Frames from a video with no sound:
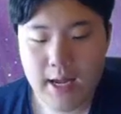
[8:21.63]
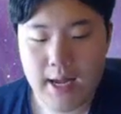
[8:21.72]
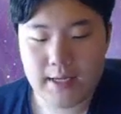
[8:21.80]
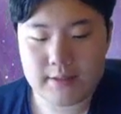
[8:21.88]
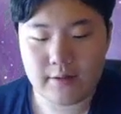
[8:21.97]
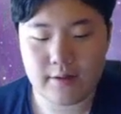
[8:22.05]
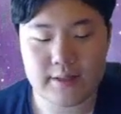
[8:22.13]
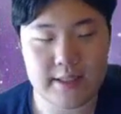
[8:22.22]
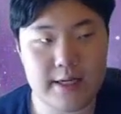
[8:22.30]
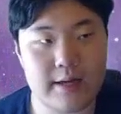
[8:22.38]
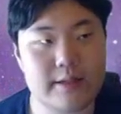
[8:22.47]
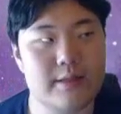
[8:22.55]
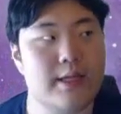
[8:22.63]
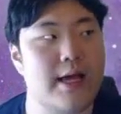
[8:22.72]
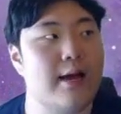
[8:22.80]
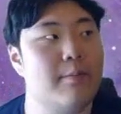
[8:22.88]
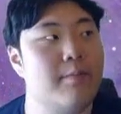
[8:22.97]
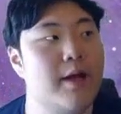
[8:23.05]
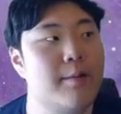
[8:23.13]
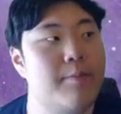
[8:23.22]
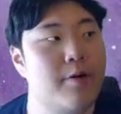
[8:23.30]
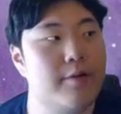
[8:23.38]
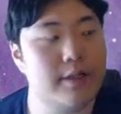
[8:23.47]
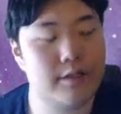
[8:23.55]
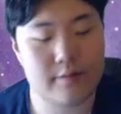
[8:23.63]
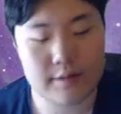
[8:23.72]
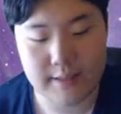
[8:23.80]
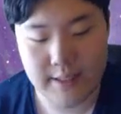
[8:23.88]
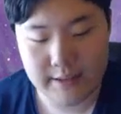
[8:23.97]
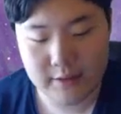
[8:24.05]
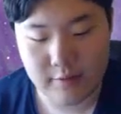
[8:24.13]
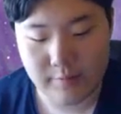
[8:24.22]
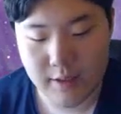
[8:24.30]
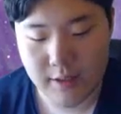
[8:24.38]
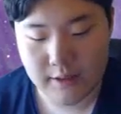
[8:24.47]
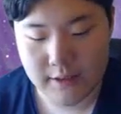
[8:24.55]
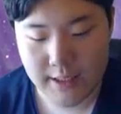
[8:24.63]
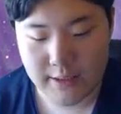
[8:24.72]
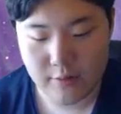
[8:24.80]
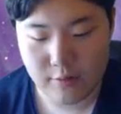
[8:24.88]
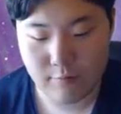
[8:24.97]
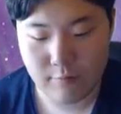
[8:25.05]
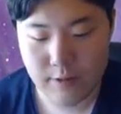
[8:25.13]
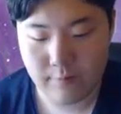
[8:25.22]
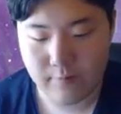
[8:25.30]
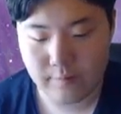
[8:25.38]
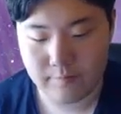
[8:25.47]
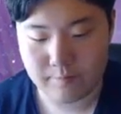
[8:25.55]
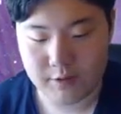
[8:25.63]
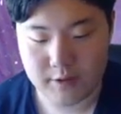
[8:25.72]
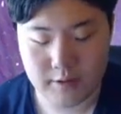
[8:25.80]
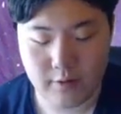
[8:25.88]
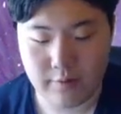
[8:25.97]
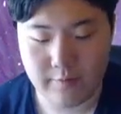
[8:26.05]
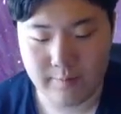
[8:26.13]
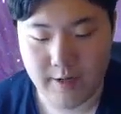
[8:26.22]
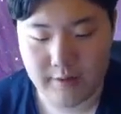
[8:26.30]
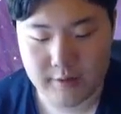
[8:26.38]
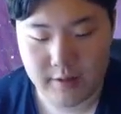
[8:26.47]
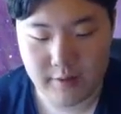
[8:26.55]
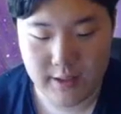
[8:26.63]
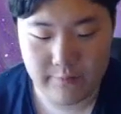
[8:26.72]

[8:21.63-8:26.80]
As long as I get that, my opponent to his last two mons, I do win with just going for Perish Song.